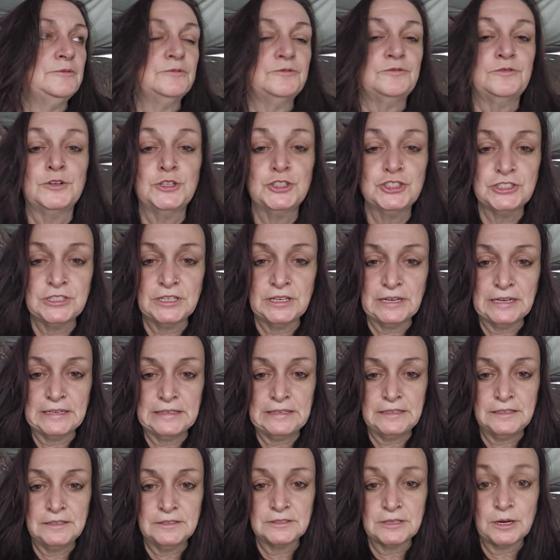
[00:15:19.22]
First thing I
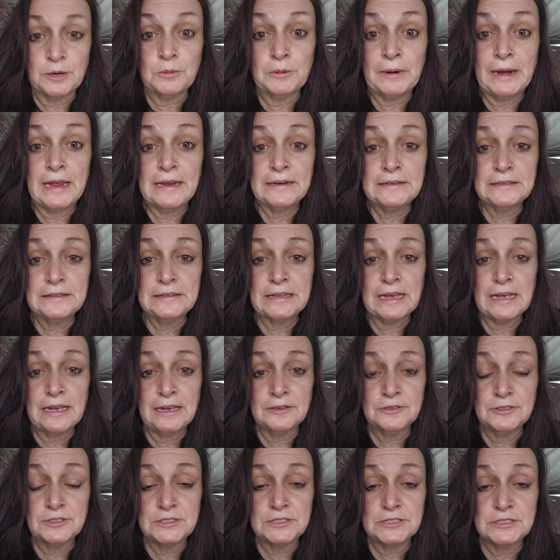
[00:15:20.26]
did is I ran in the
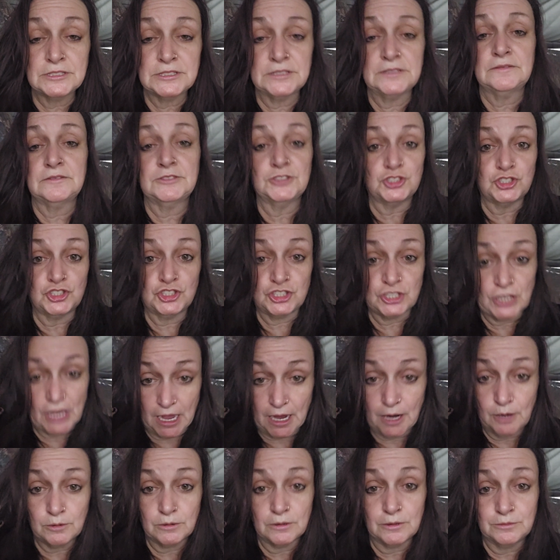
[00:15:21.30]
house to see if the
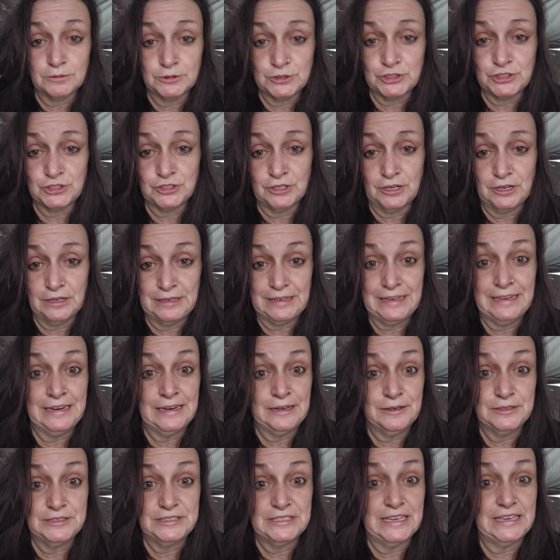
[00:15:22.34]
shower was done, and
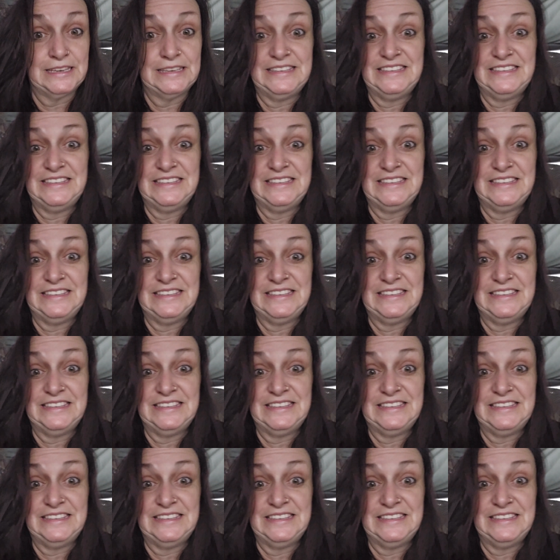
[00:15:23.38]
I was like,